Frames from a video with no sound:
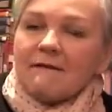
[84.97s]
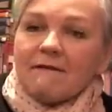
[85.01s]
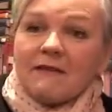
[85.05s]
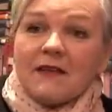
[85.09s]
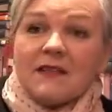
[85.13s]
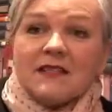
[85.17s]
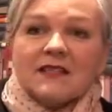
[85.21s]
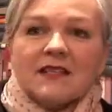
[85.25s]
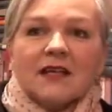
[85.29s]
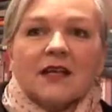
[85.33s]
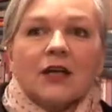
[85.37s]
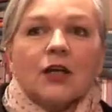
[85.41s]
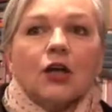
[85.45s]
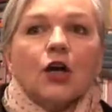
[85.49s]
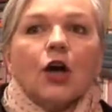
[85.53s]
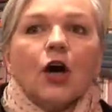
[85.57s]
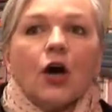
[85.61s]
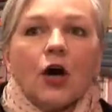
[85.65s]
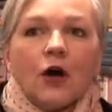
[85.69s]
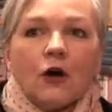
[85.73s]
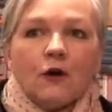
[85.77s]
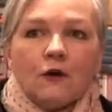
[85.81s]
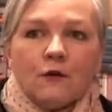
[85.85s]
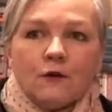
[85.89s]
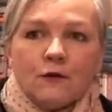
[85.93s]
there's a
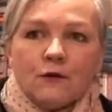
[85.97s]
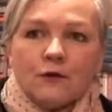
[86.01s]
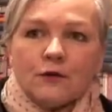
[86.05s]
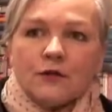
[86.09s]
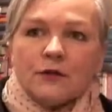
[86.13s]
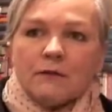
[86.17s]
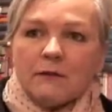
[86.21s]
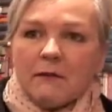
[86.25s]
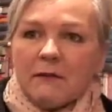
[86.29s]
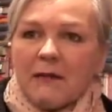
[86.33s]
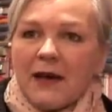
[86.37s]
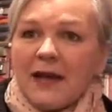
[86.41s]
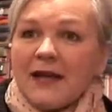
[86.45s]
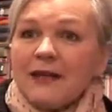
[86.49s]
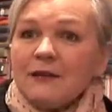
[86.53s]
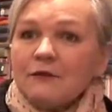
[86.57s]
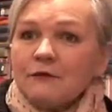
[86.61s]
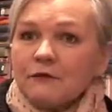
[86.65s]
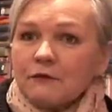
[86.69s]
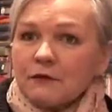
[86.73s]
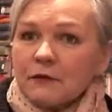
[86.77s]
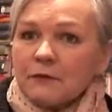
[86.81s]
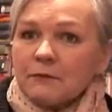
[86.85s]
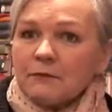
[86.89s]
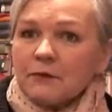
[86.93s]
code made
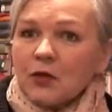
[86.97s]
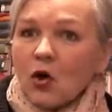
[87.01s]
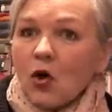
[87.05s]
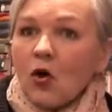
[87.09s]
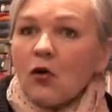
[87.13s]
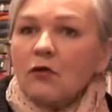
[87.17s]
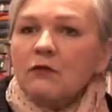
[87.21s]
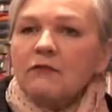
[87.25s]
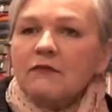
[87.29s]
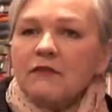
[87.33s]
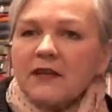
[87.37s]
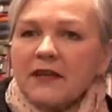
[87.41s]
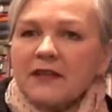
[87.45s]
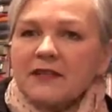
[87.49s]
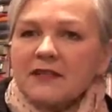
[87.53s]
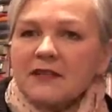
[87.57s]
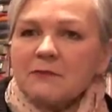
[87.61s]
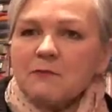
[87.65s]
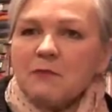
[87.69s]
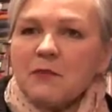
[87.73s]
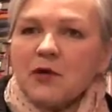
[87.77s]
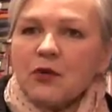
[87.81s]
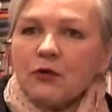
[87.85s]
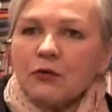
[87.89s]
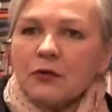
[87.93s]
from
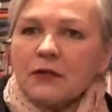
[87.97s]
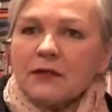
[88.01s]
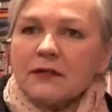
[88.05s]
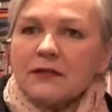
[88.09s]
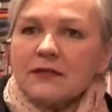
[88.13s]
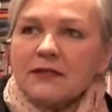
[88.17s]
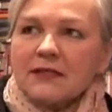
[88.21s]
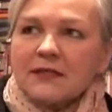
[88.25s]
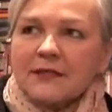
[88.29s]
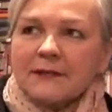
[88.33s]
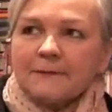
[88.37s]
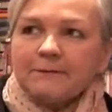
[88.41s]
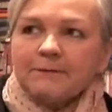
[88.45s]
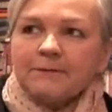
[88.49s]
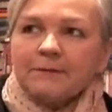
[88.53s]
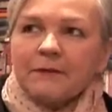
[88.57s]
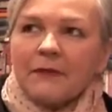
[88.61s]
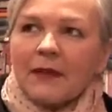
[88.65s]
convex mirrors,